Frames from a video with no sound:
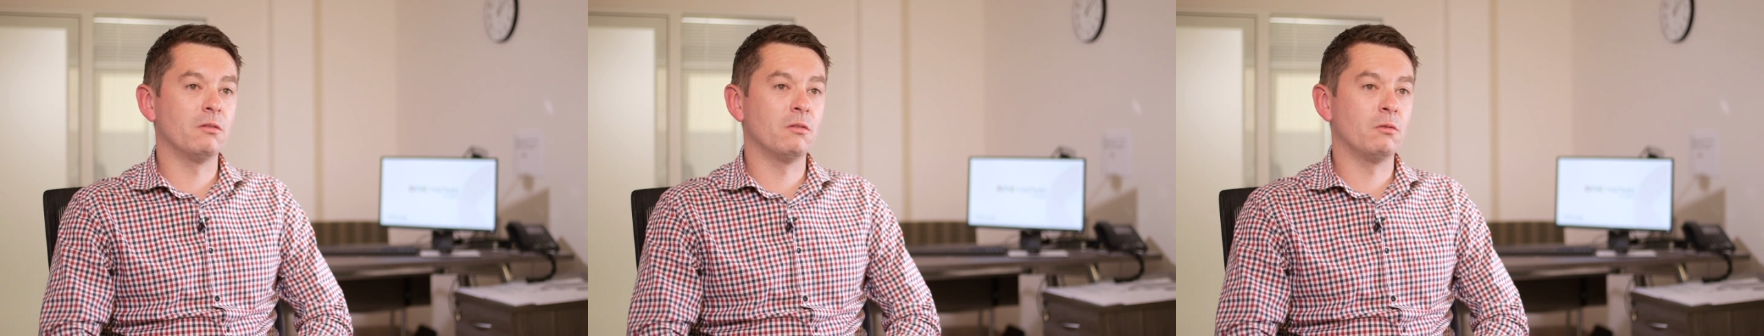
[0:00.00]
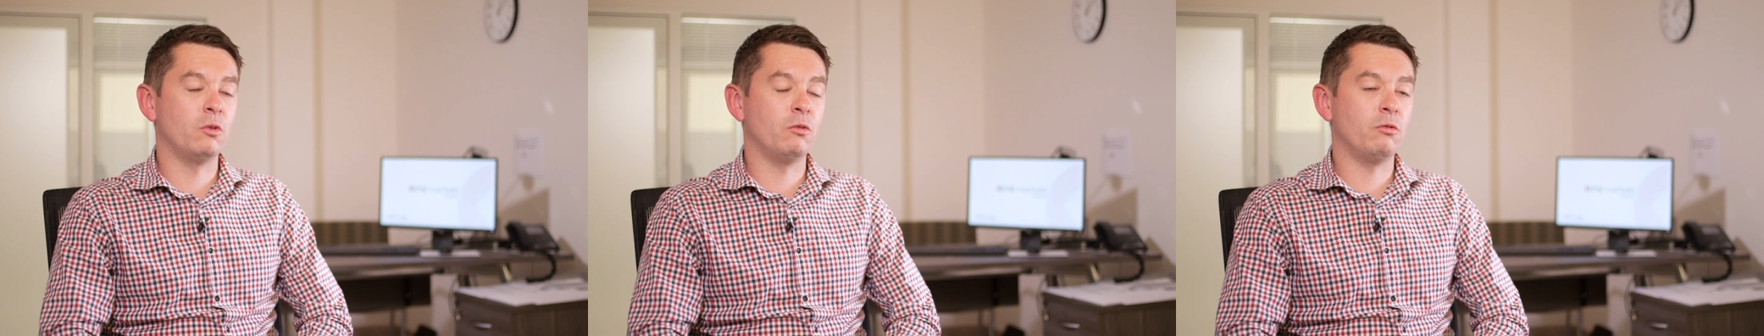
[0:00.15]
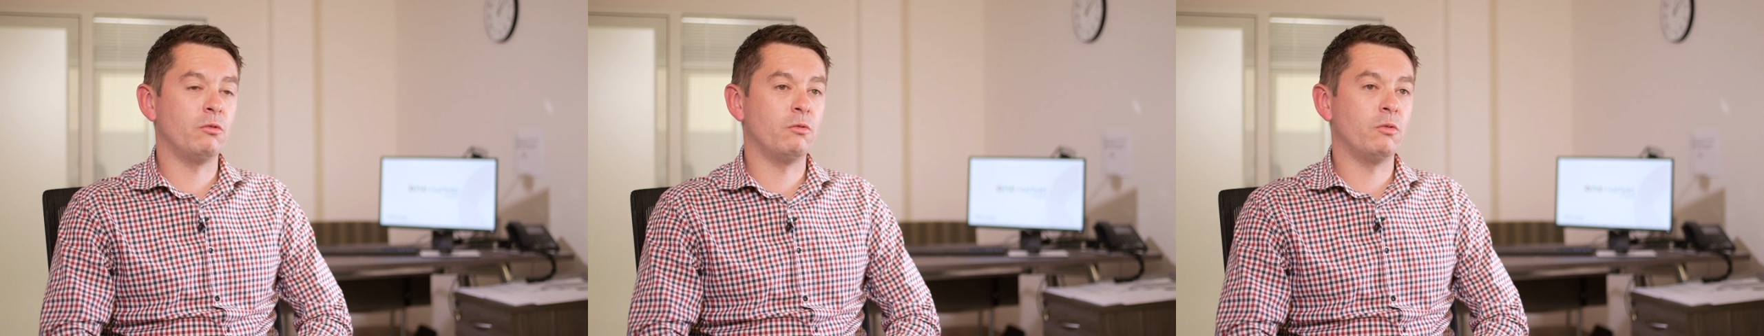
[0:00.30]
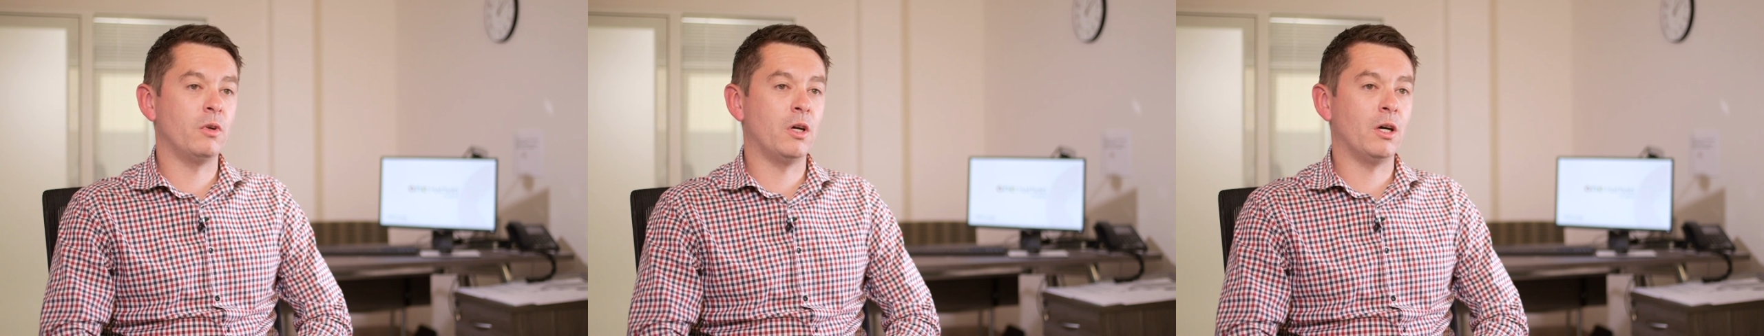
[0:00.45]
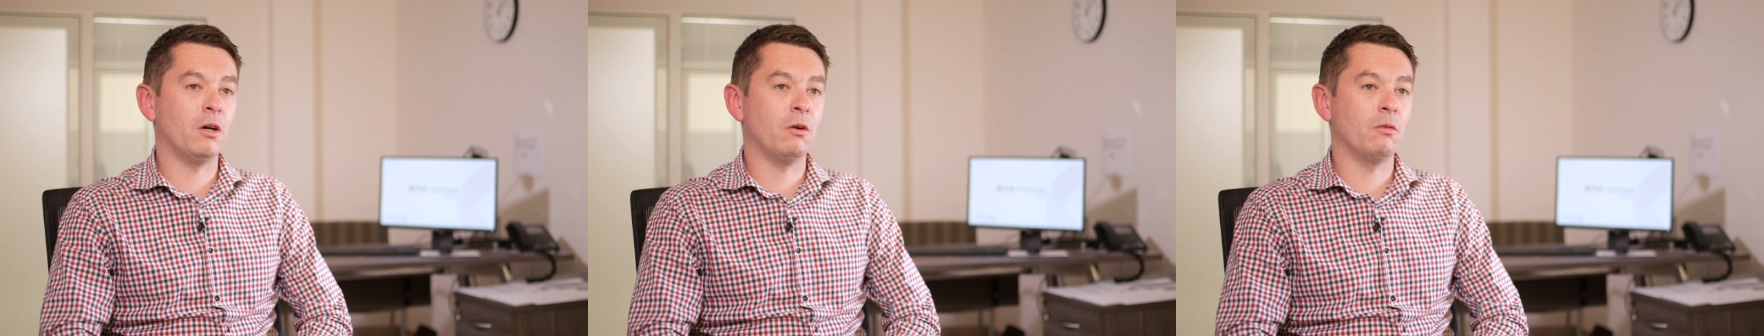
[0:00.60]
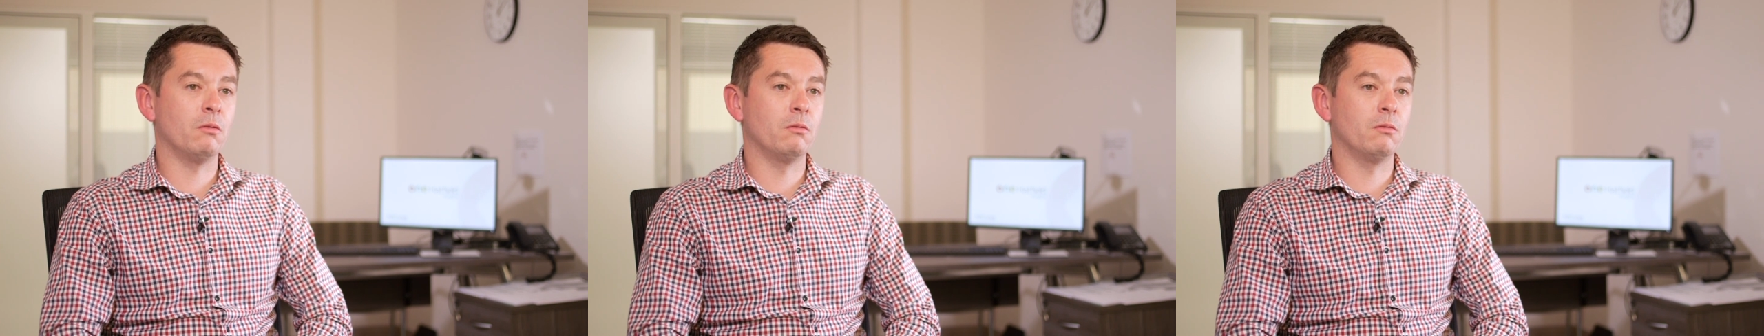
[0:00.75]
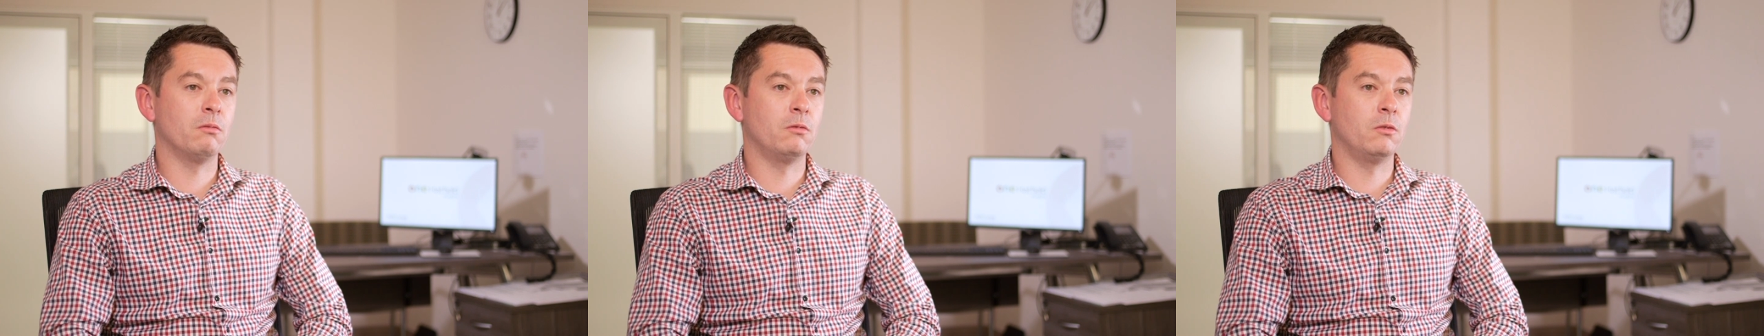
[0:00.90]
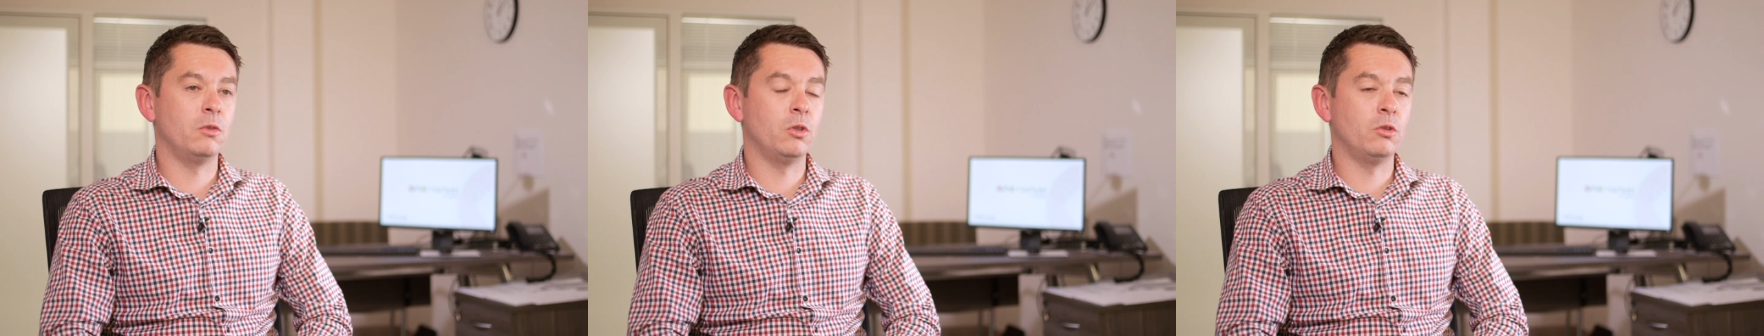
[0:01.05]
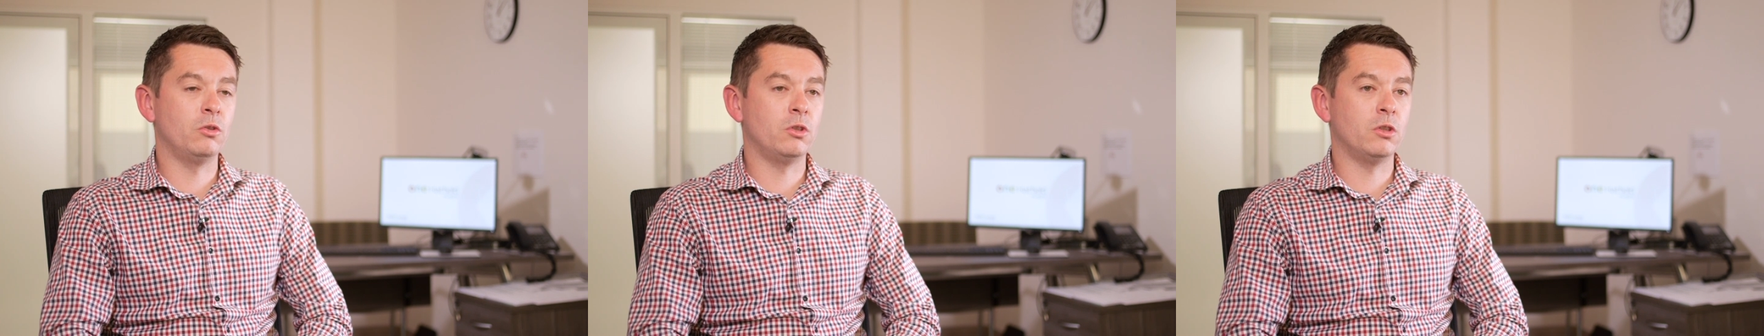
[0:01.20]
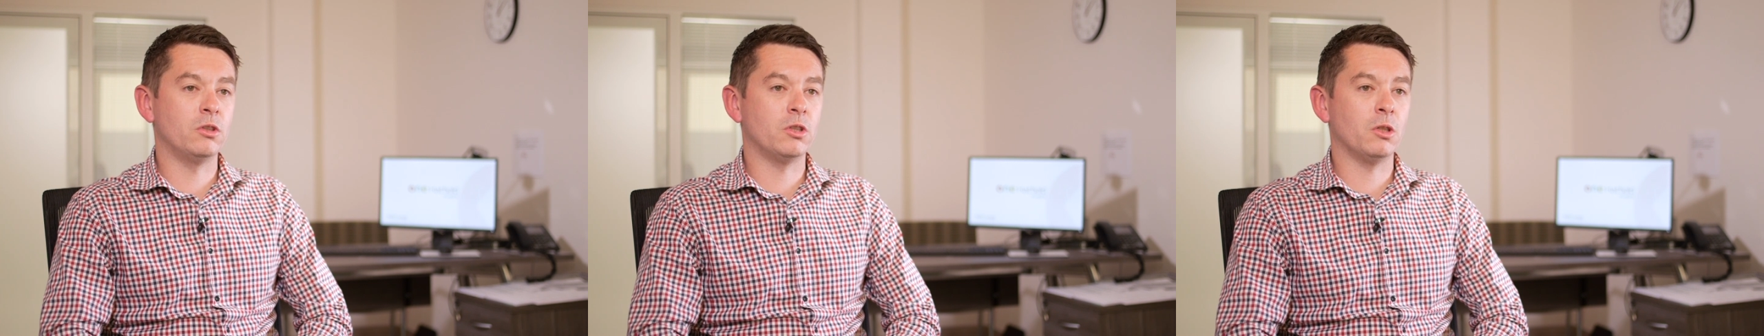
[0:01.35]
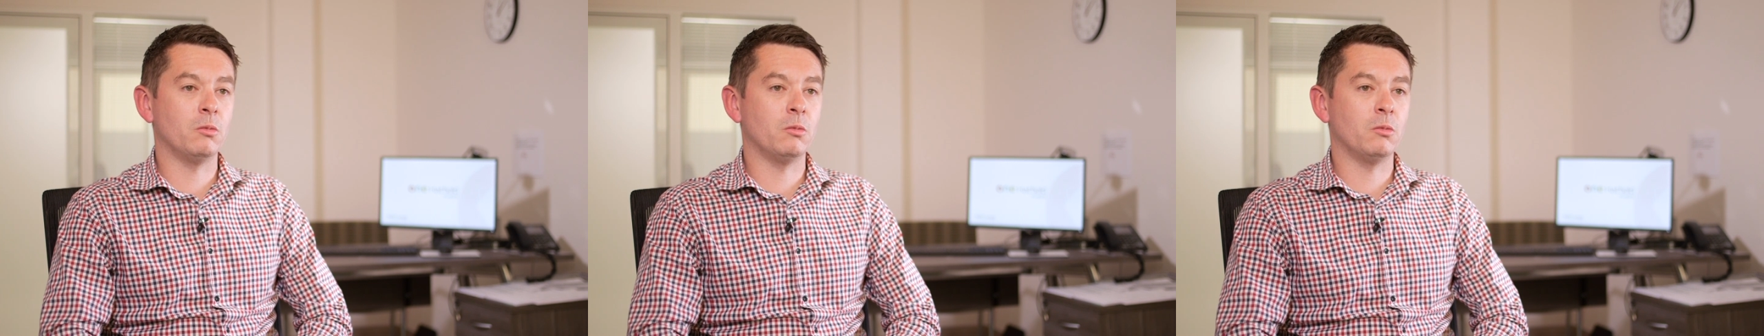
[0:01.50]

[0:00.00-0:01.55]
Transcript: without using